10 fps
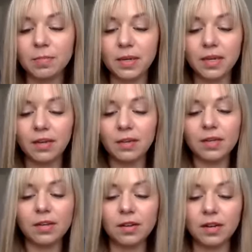
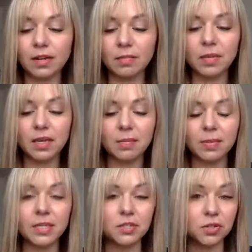end up being a
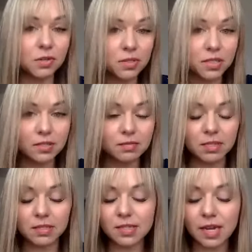potential hostess
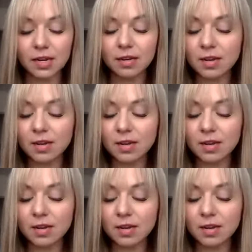instead,